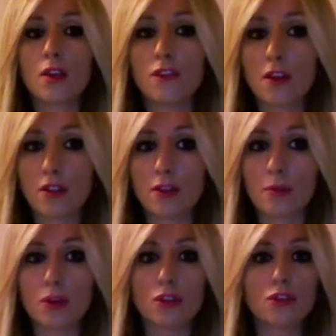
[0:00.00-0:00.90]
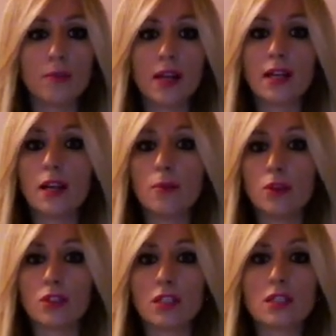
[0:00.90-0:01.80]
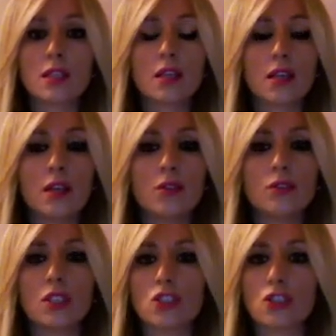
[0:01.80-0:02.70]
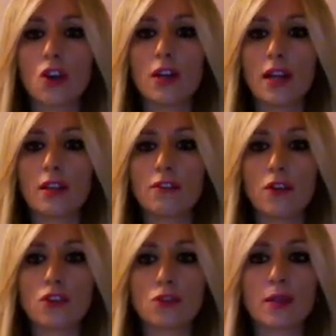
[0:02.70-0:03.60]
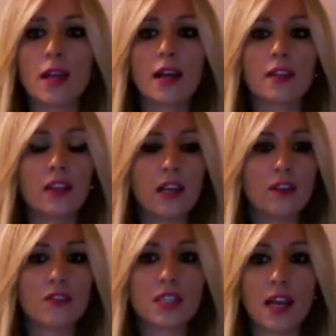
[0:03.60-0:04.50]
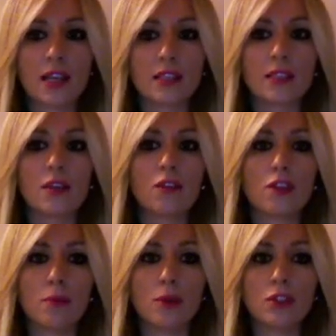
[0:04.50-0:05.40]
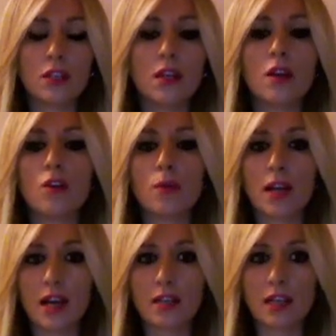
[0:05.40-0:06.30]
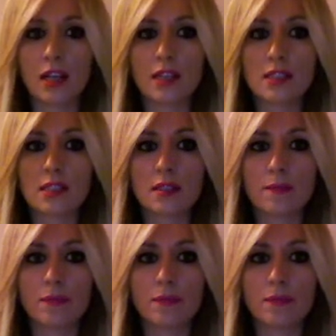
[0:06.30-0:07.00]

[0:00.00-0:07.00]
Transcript: Furthermore, numerical models, including soil reinforcement at the left side of the model, were analyzed.